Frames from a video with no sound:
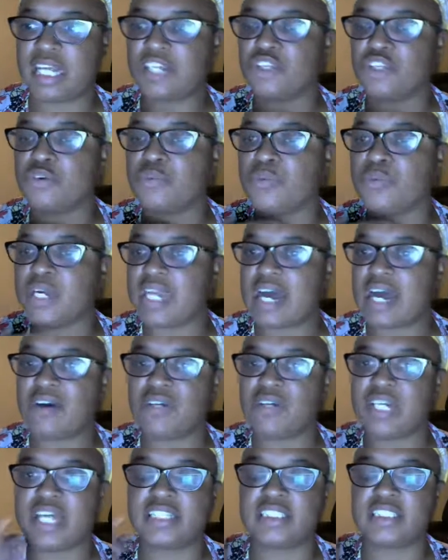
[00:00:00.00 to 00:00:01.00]
Like you went
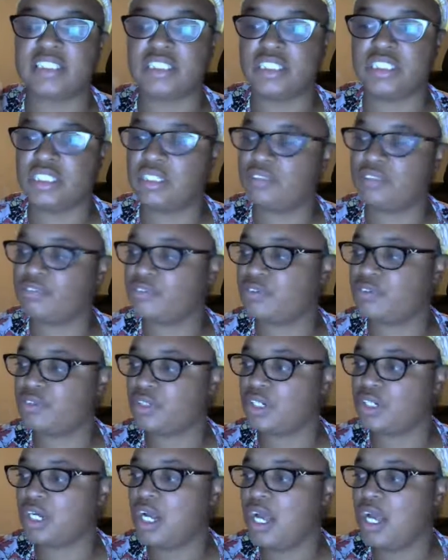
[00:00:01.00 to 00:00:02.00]
out and actually looked
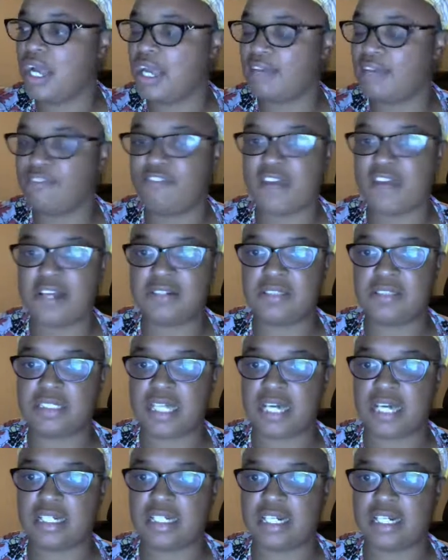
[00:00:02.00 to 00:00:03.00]
for and found
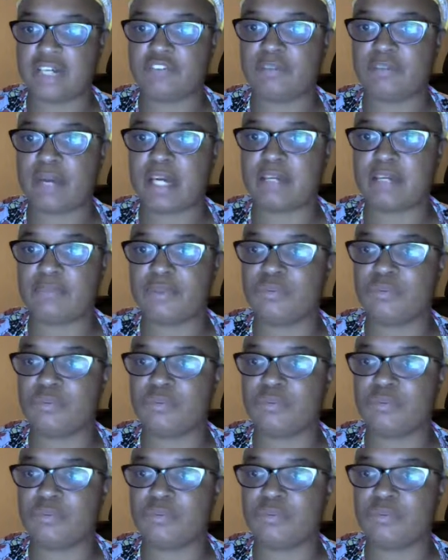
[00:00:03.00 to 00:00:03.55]
Sonny and everybody,